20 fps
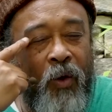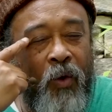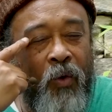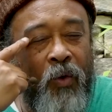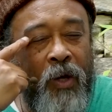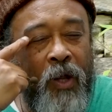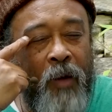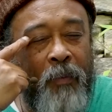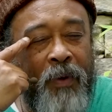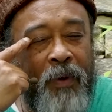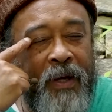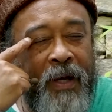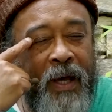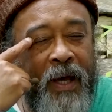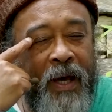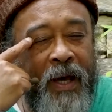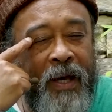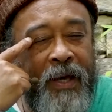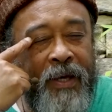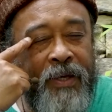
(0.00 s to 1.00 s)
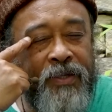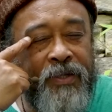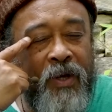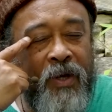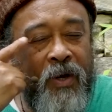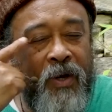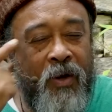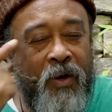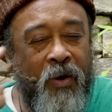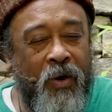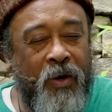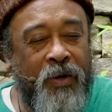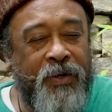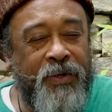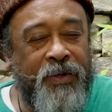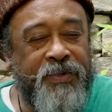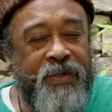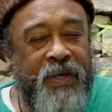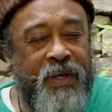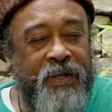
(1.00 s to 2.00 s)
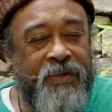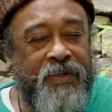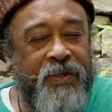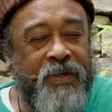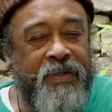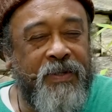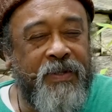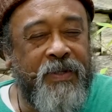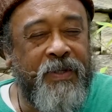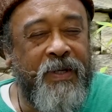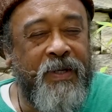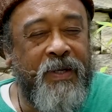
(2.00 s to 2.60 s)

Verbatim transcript: only upon the eyes or on the senses,